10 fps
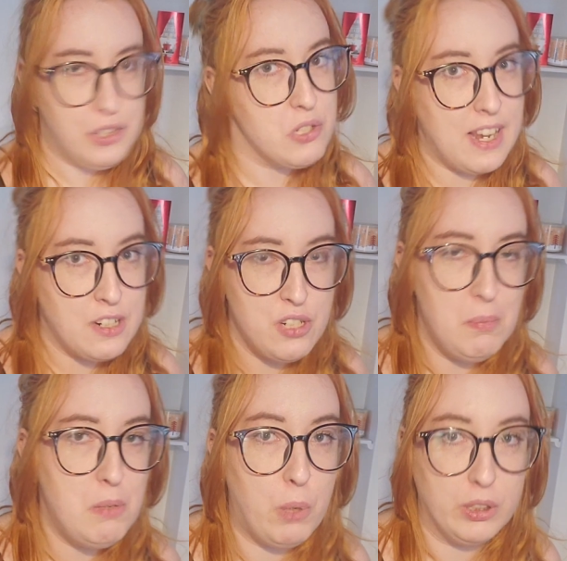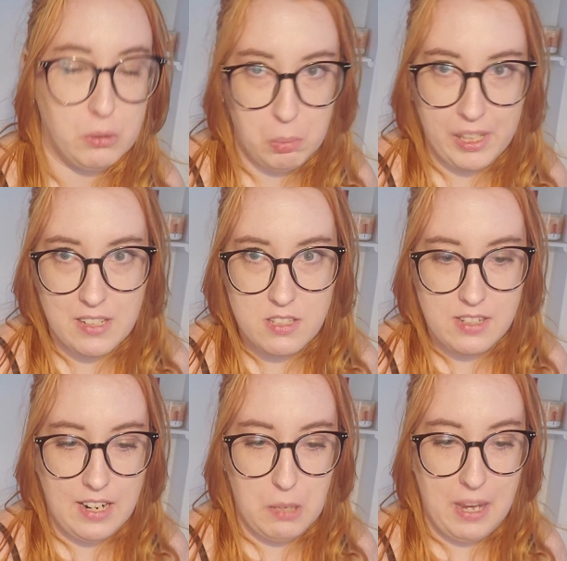There's actually been multiple plants
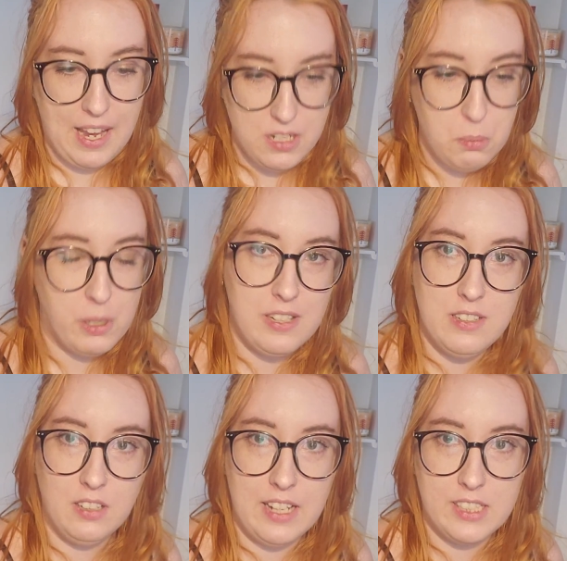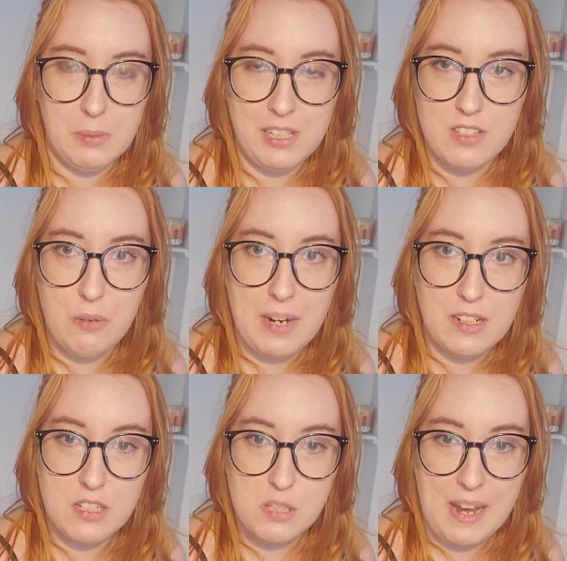that I had to put into leca because I ran
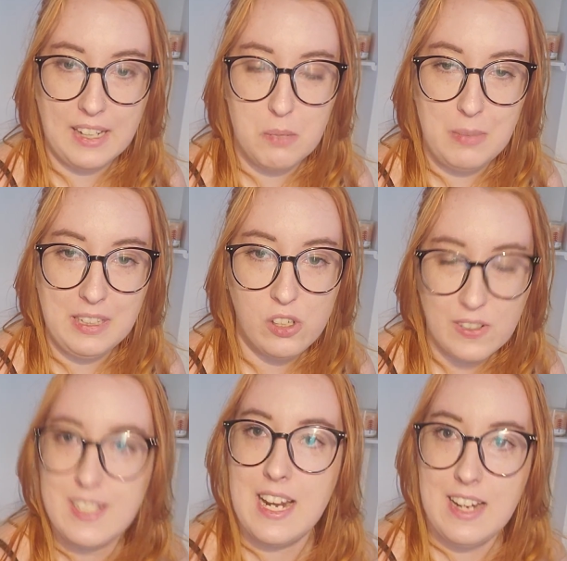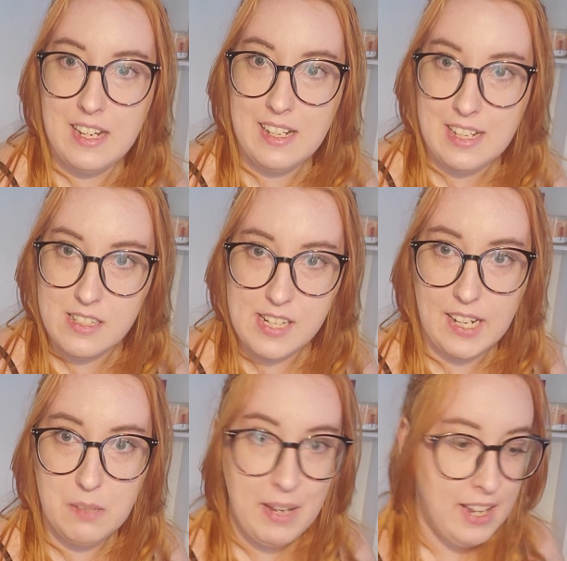out of sphagnum and couldn't get it in
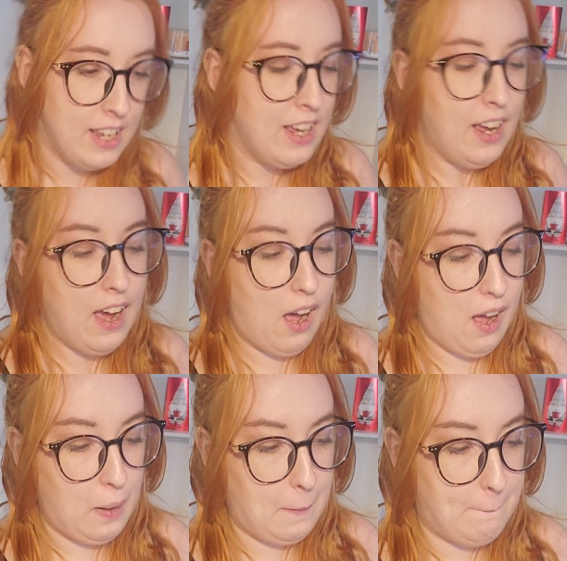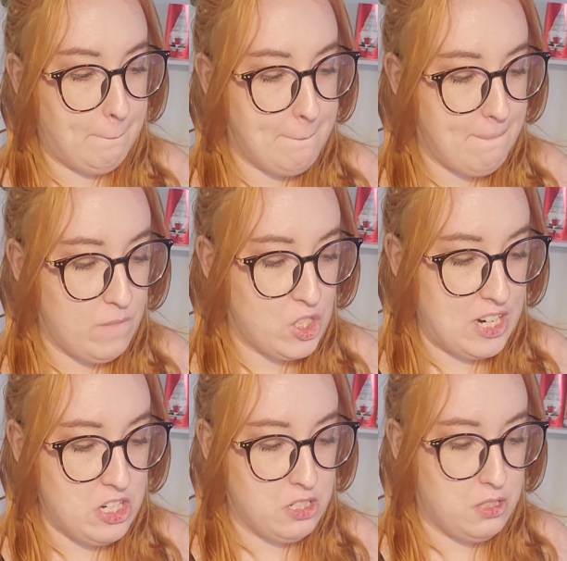time. So
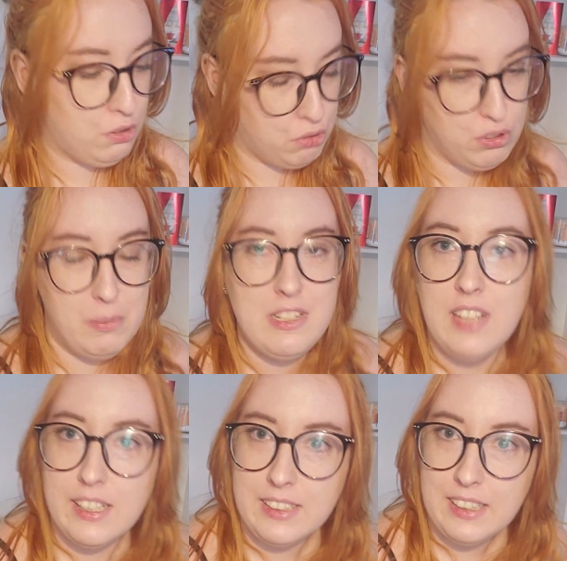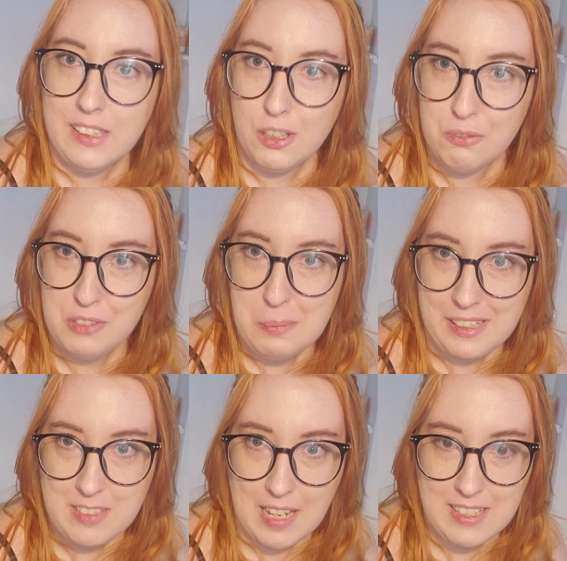I just threw them into leca, hope for the
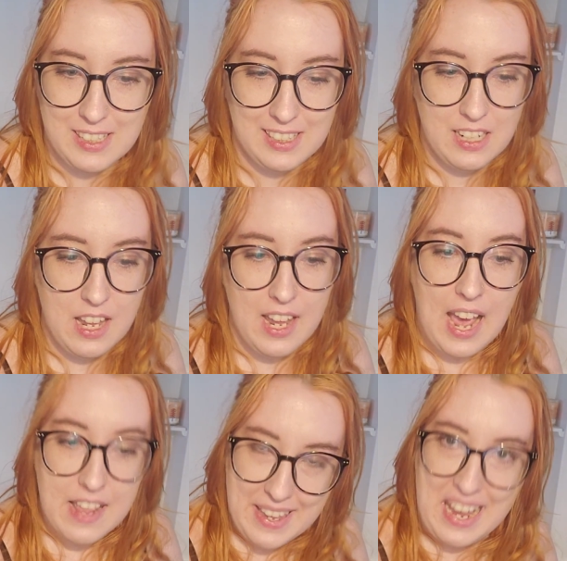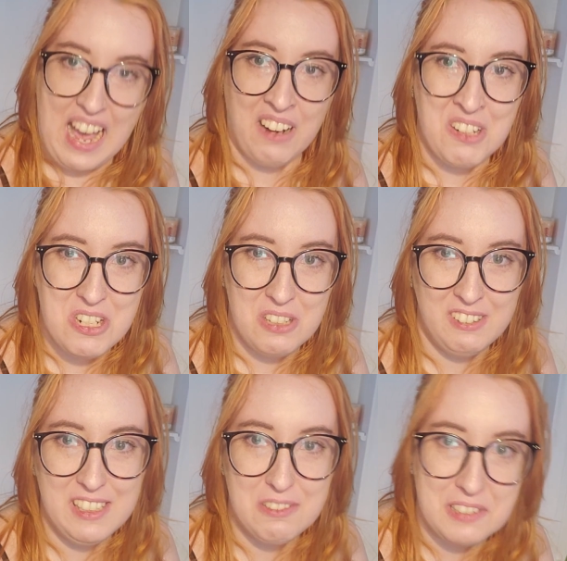best kind of thing, and they
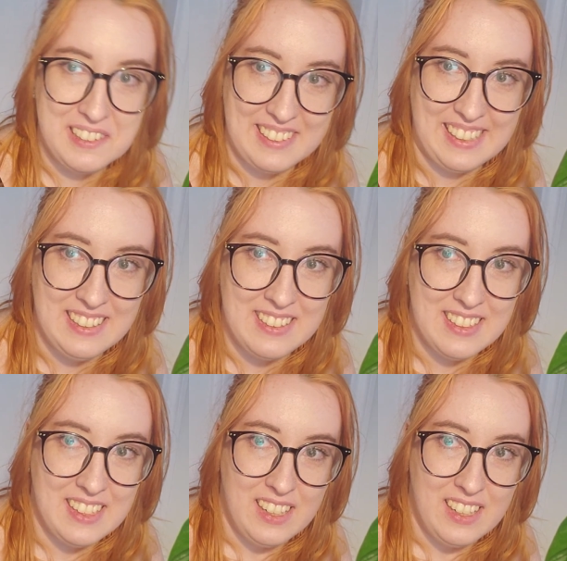actually rooted.